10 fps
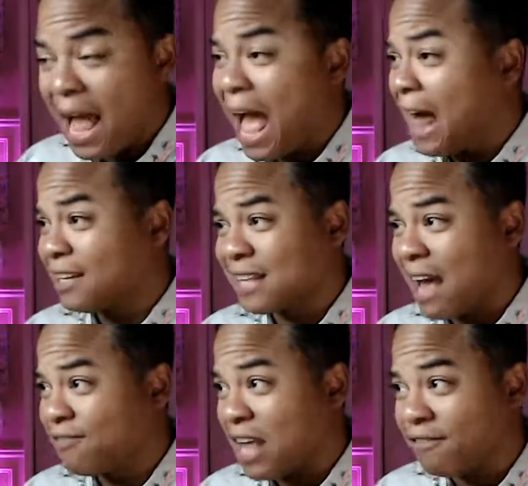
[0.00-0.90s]
Alex, I
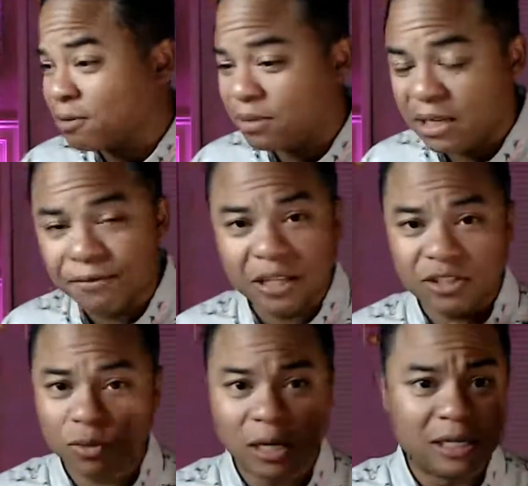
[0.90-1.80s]
have to have some tea for
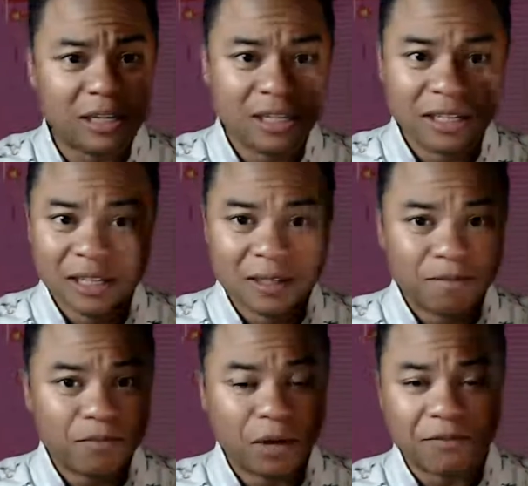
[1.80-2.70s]
this one.
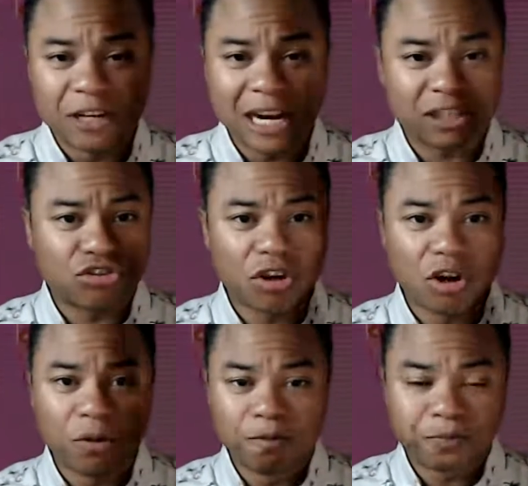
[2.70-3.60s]

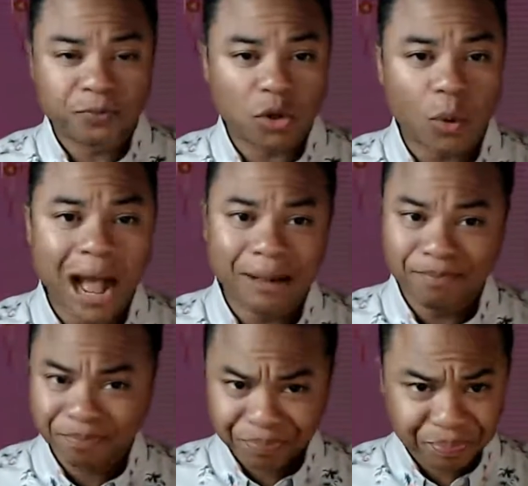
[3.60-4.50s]
Finestro, Kwai,
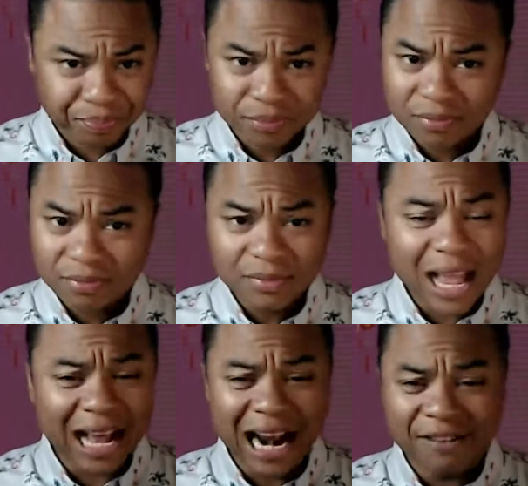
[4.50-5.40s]
I
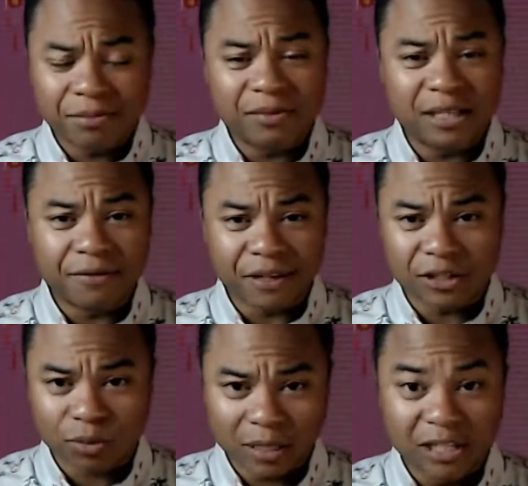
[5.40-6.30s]
got to have some tea for this
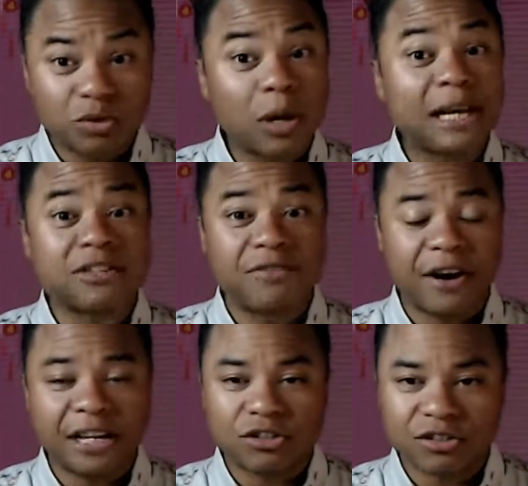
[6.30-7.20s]
one. This is where it gets
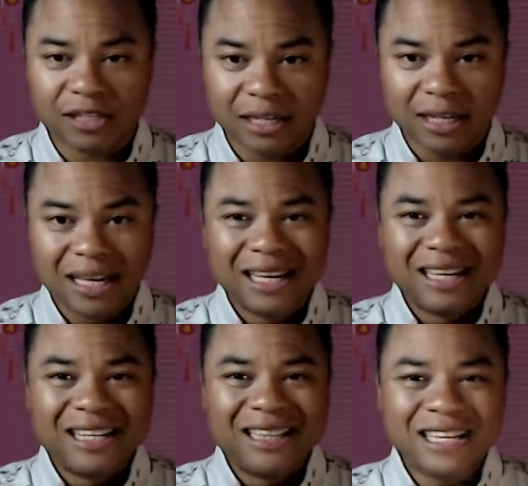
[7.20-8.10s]
very interesting.
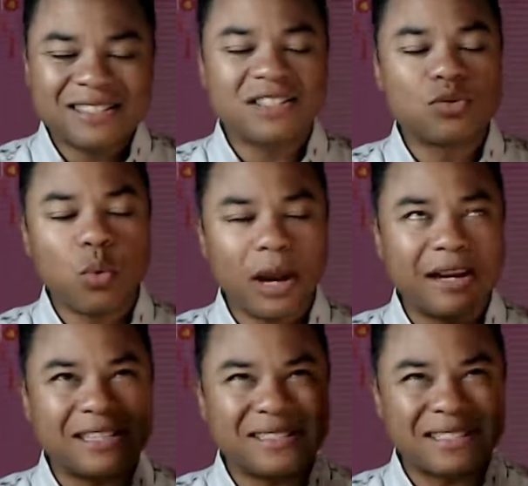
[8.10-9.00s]
This is where
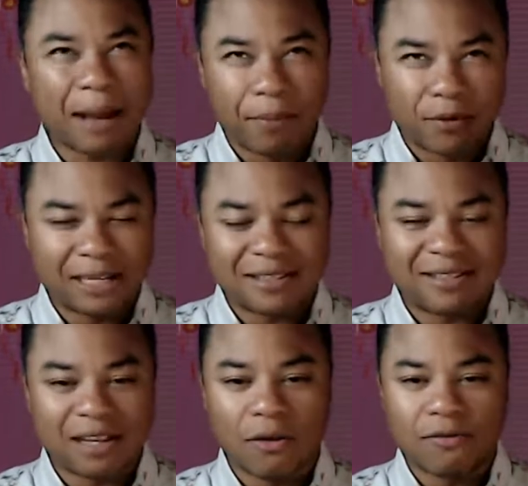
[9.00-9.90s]
it separates
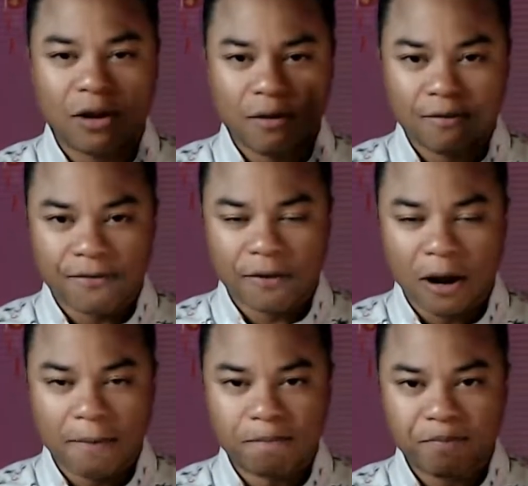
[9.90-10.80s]
itself
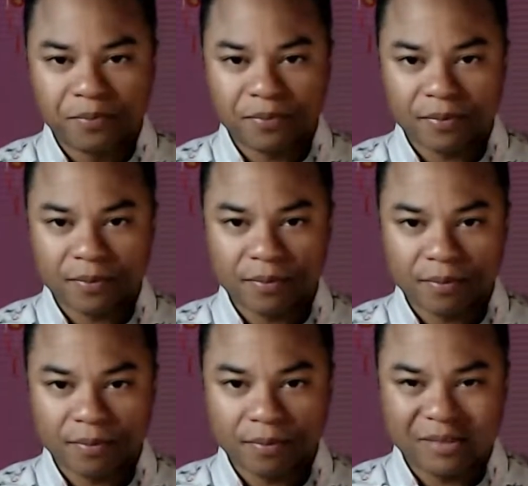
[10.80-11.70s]
from
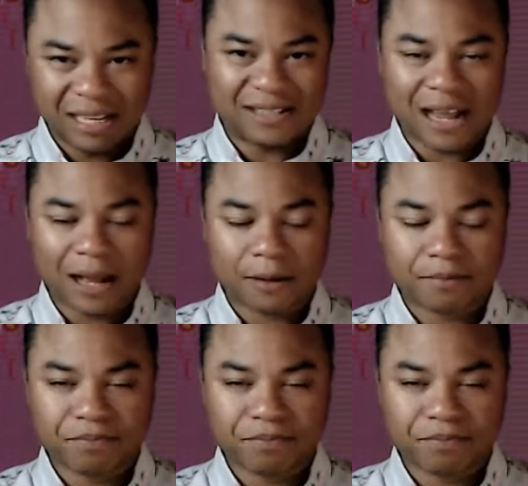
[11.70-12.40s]
TikTok.